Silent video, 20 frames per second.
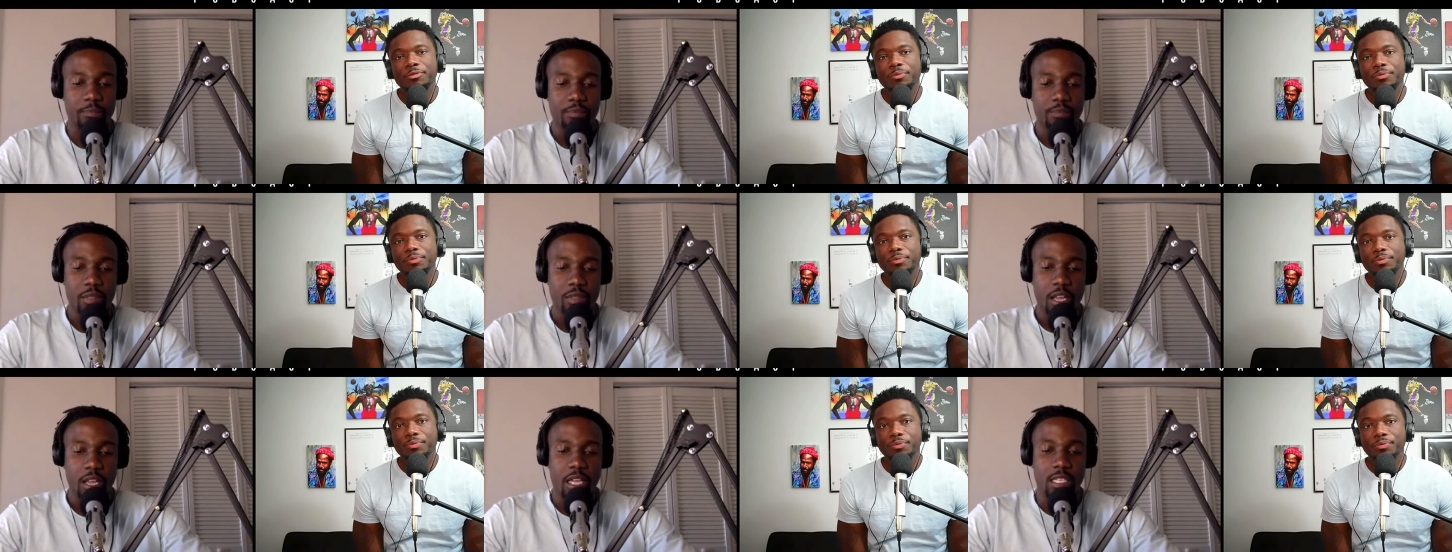
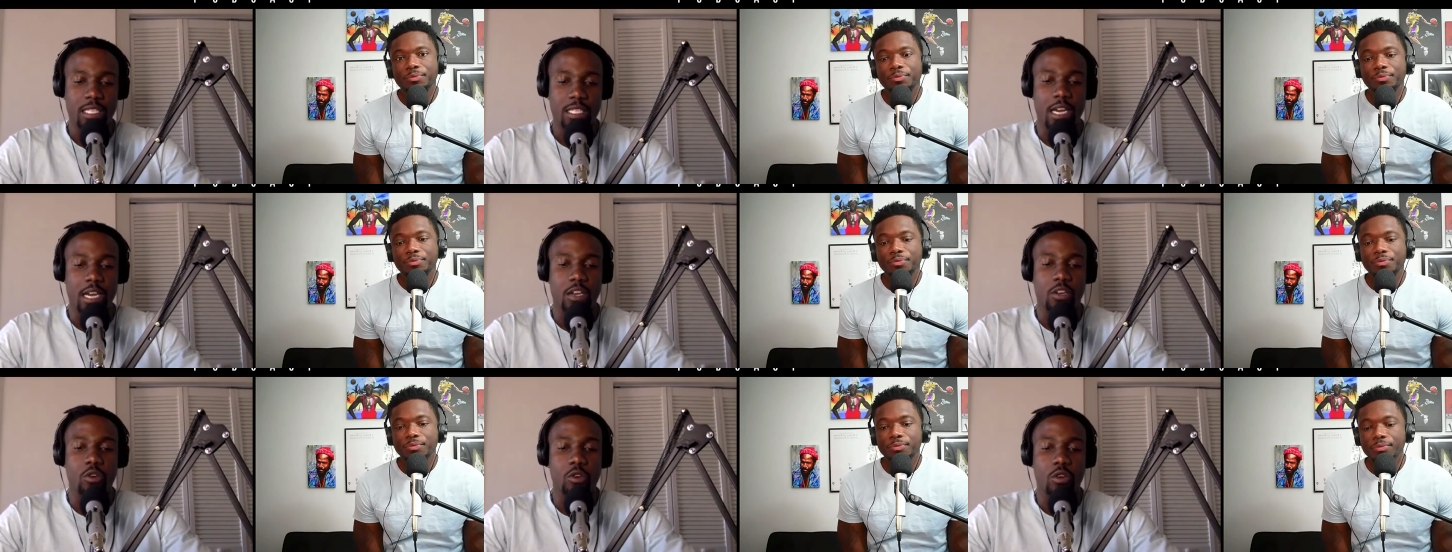Speaker 1: it's kind of cool
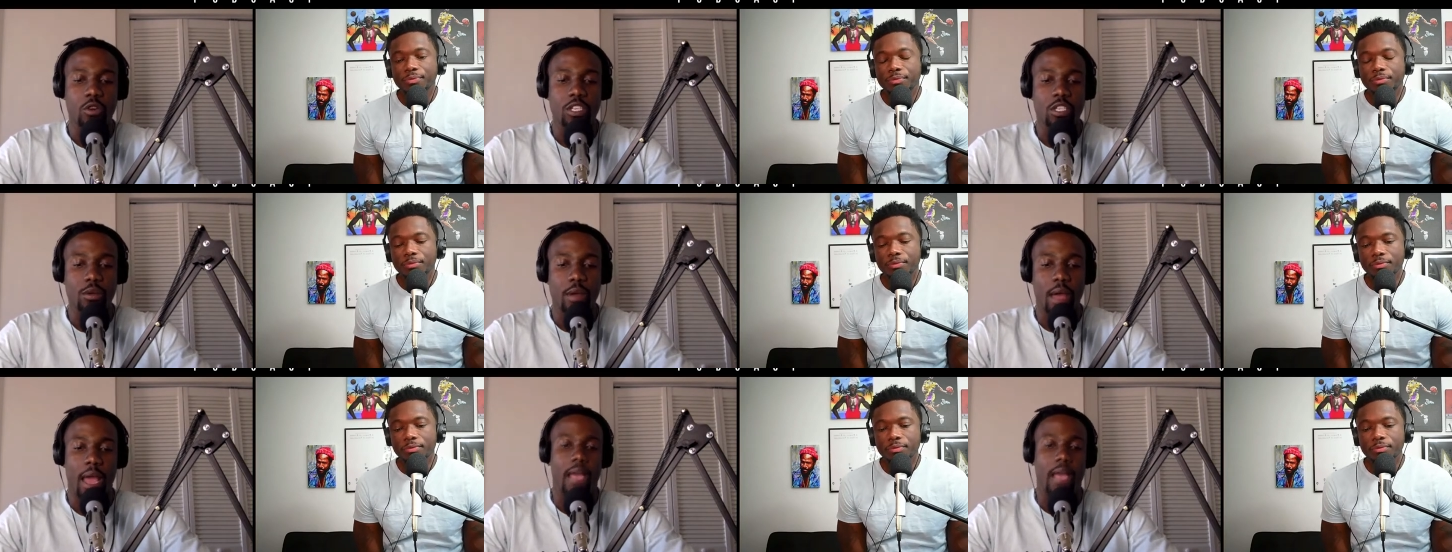because you
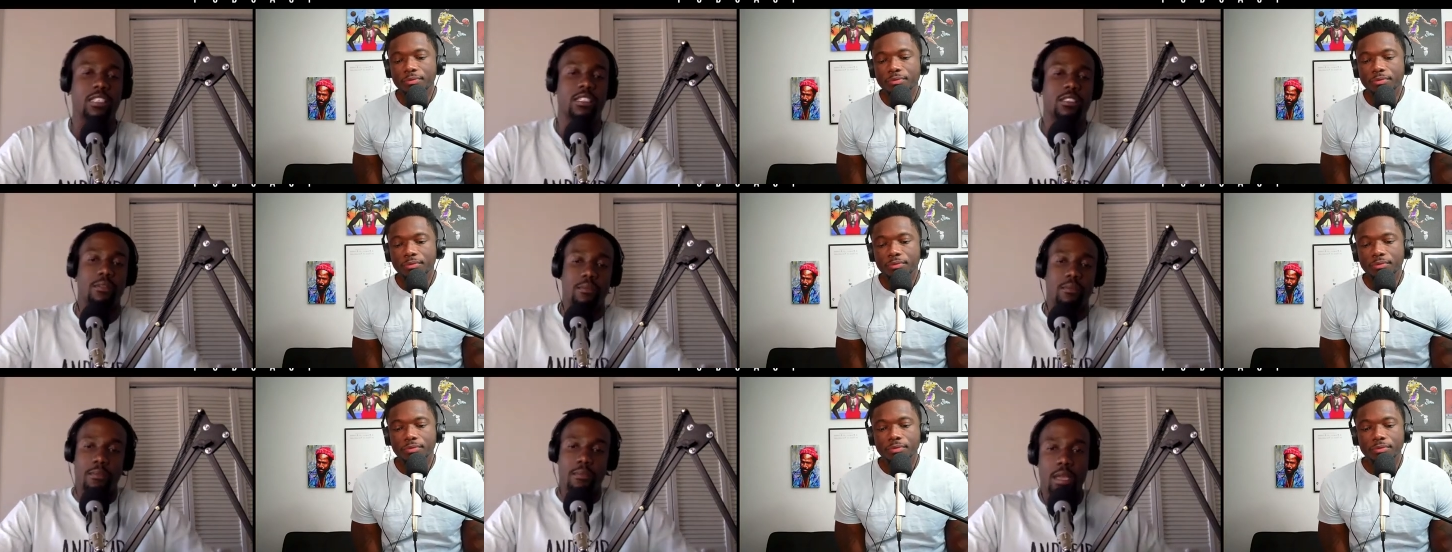asked
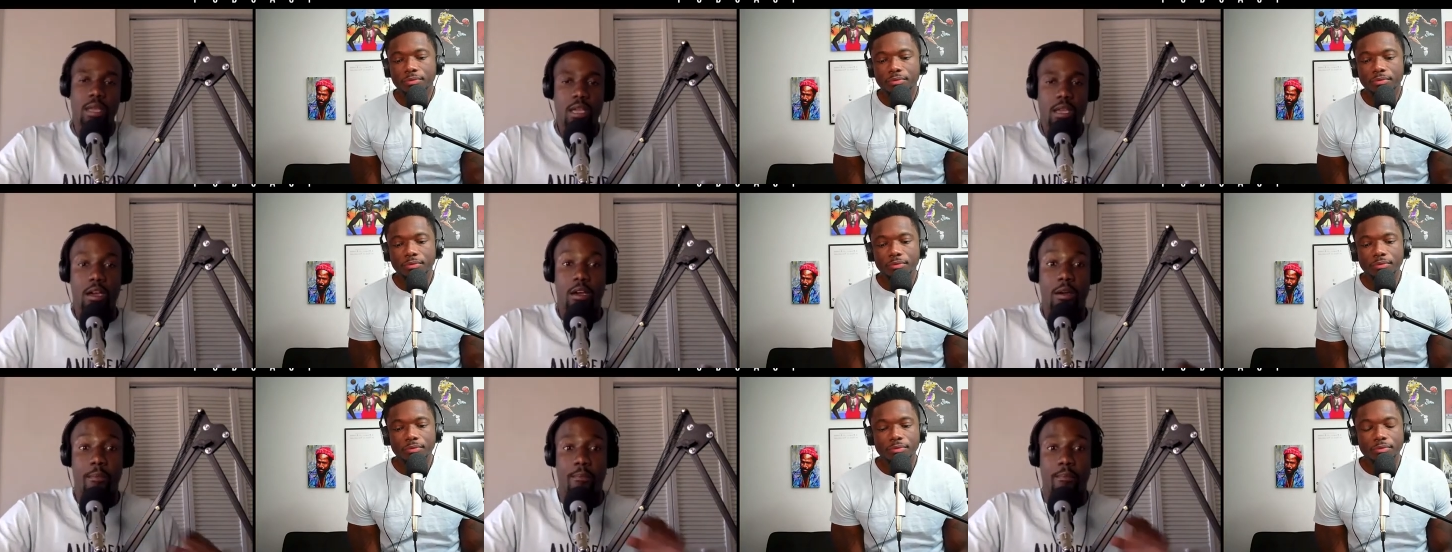me
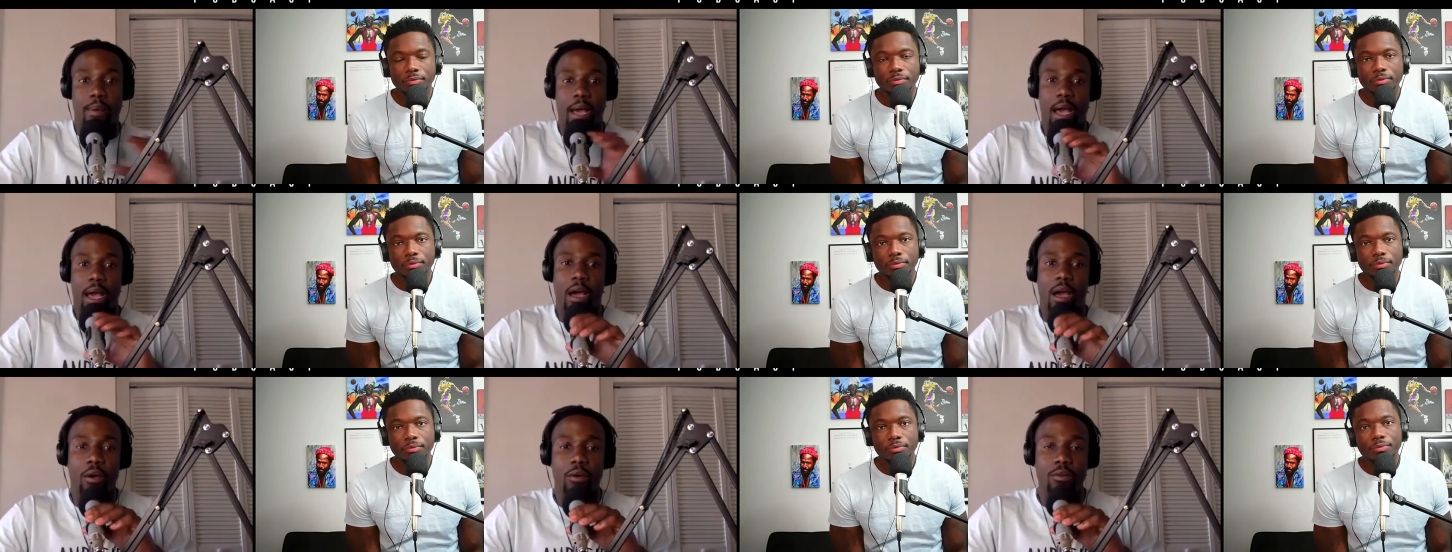
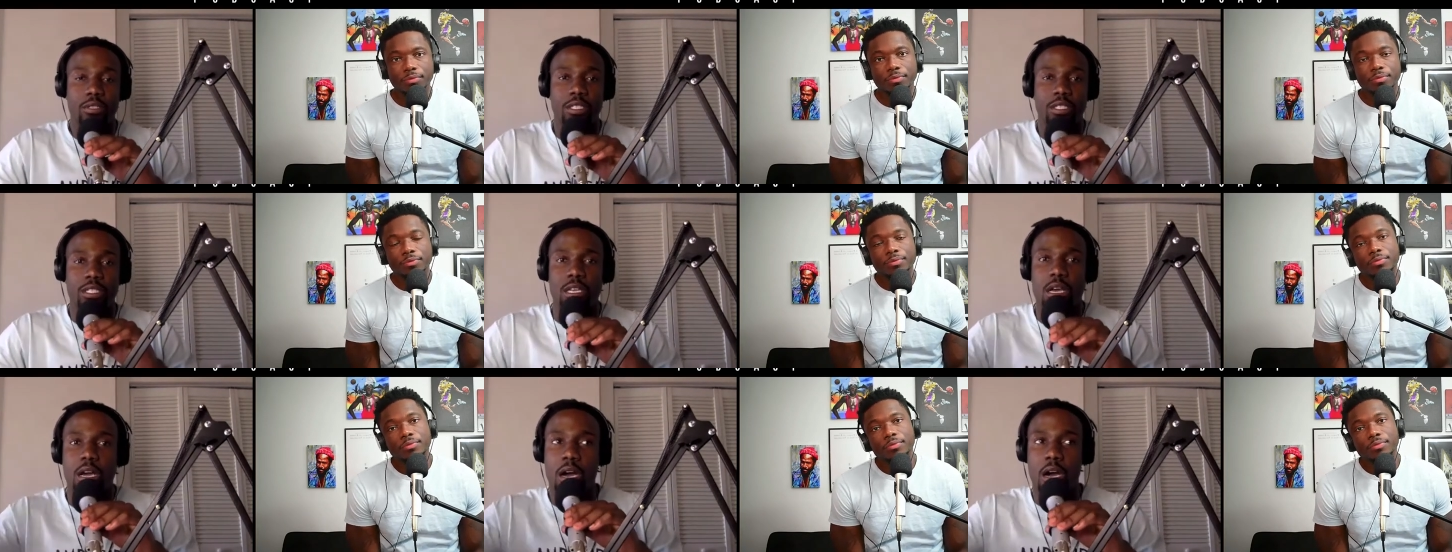about
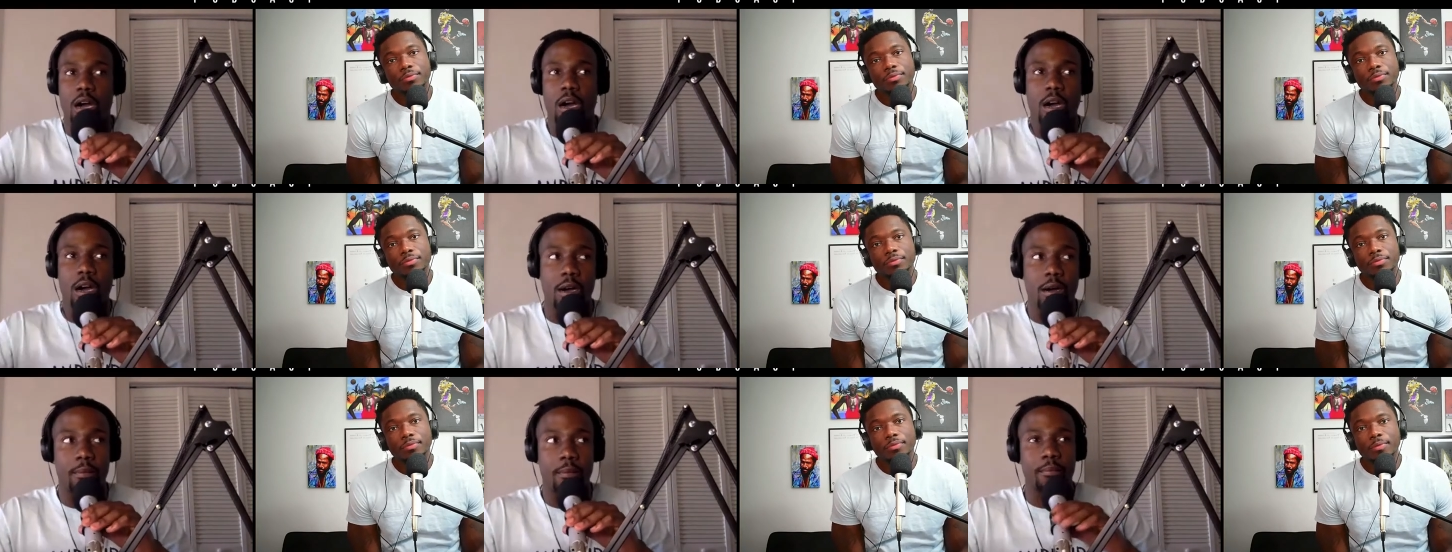
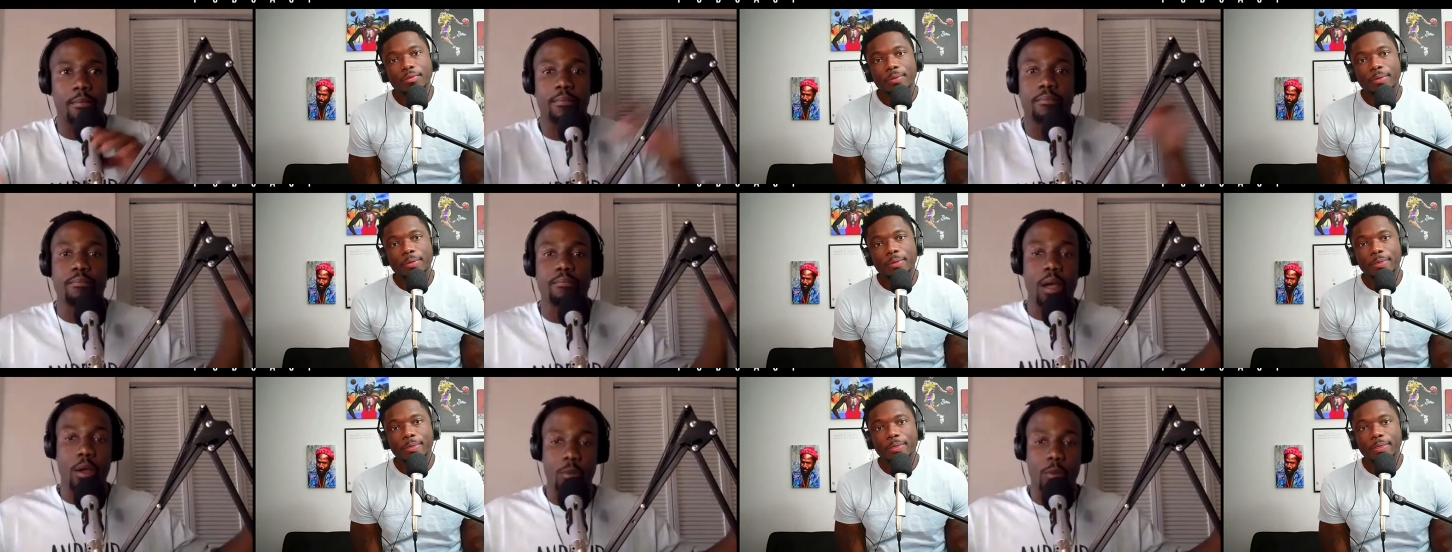my
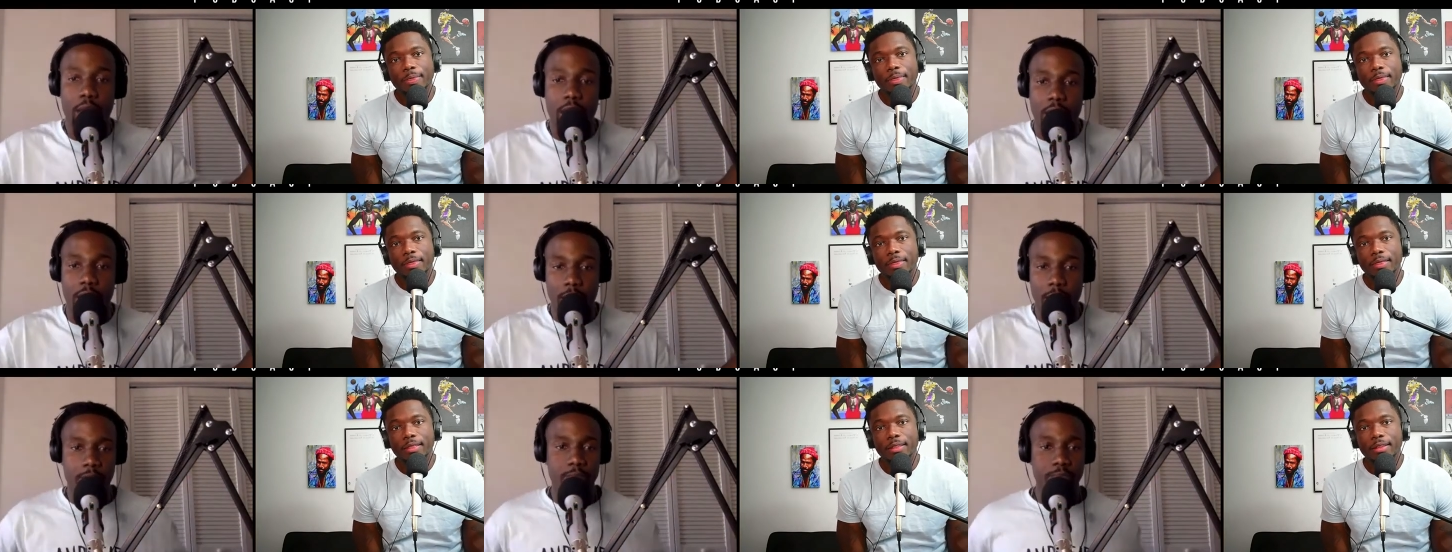week.
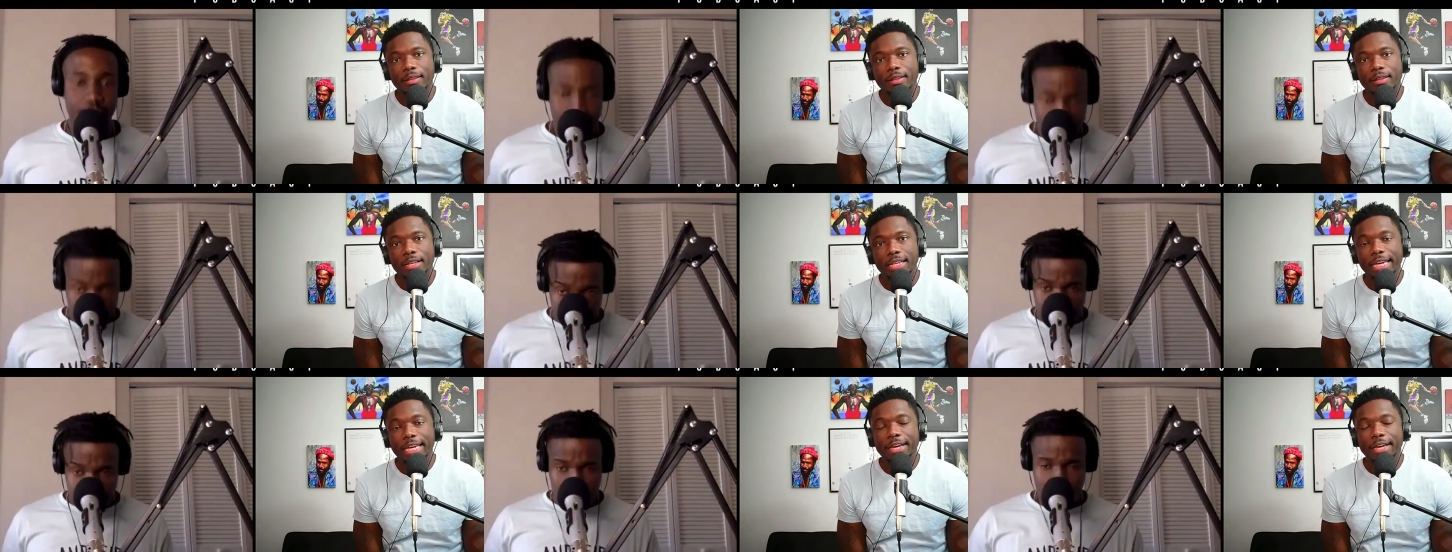
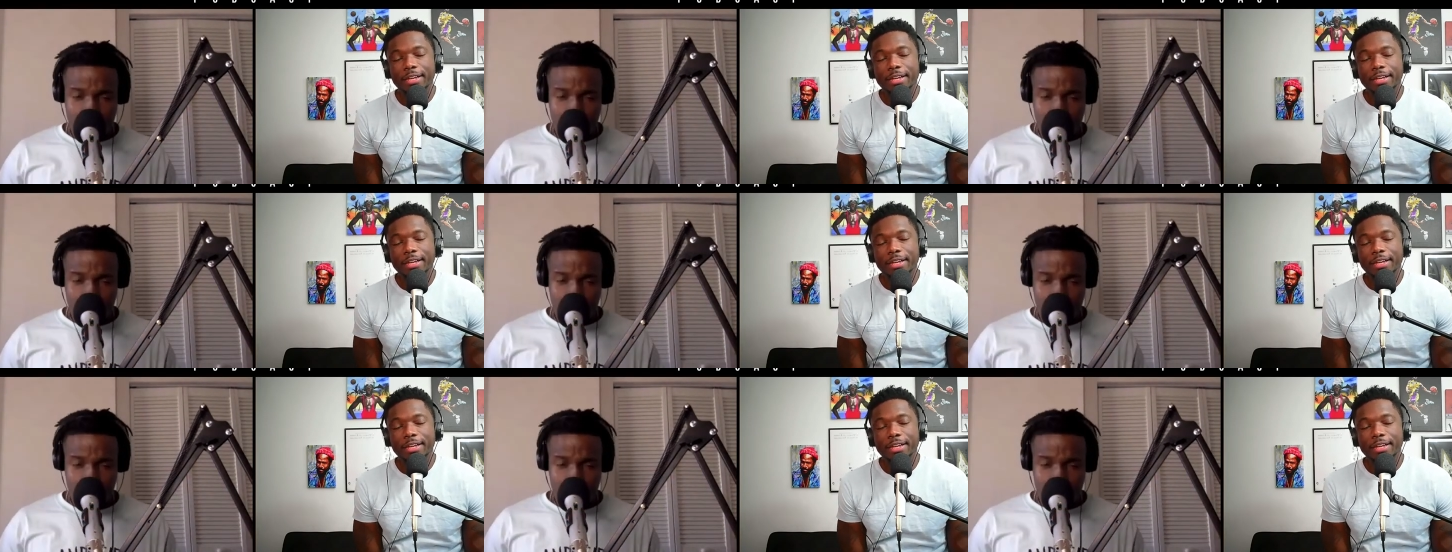Yeah.